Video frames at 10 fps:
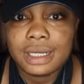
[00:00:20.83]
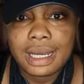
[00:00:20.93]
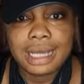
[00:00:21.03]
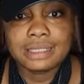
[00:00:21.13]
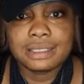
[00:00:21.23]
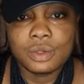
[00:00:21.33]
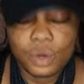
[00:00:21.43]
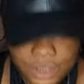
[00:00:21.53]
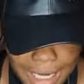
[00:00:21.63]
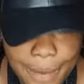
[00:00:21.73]
and see
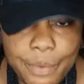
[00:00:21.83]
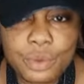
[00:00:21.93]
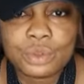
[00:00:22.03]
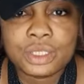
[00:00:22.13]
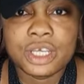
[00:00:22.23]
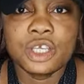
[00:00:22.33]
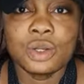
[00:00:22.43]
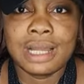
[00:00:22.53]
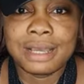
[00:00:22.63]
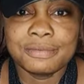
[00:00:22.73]
what happens in your
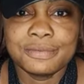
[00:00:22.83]
life.